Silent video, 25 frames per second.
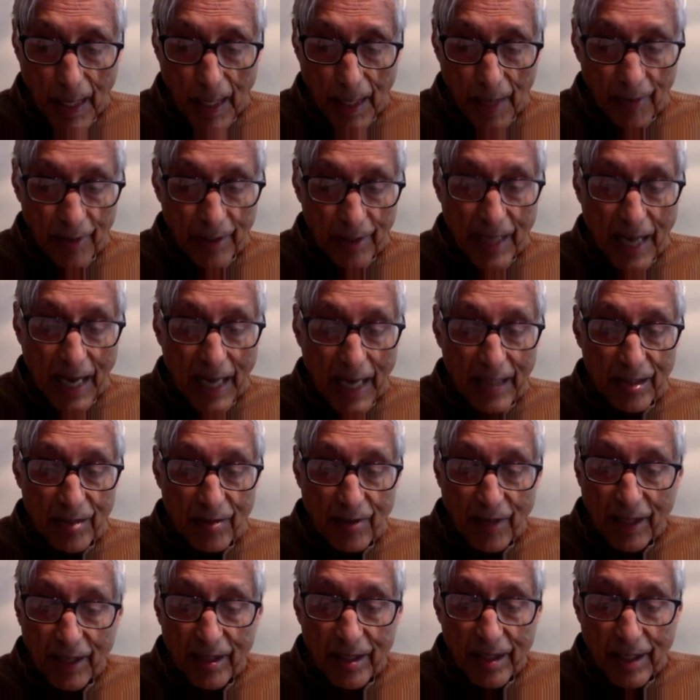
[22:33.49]
retired
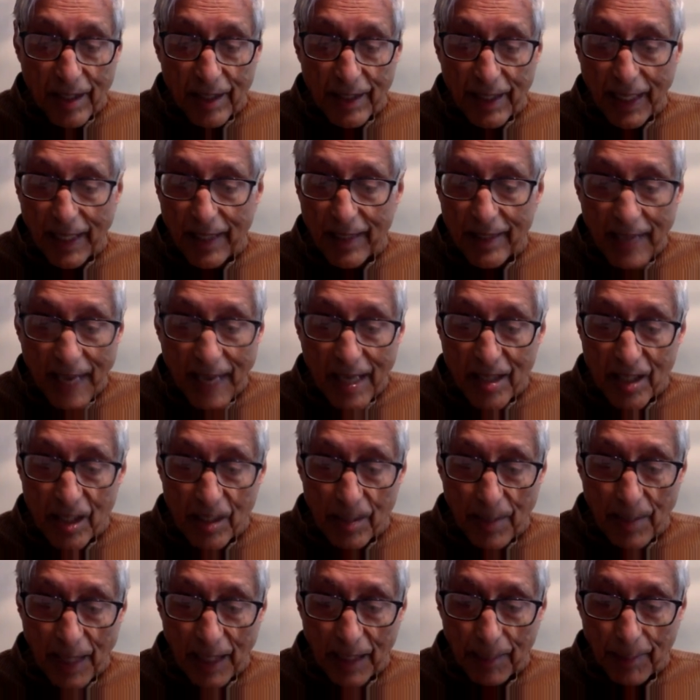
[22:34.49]
director in the excise
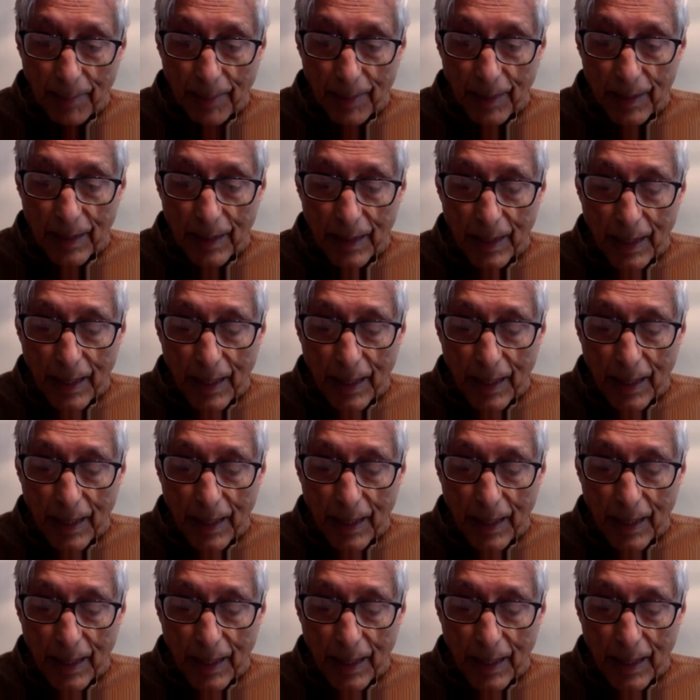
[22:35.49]
department,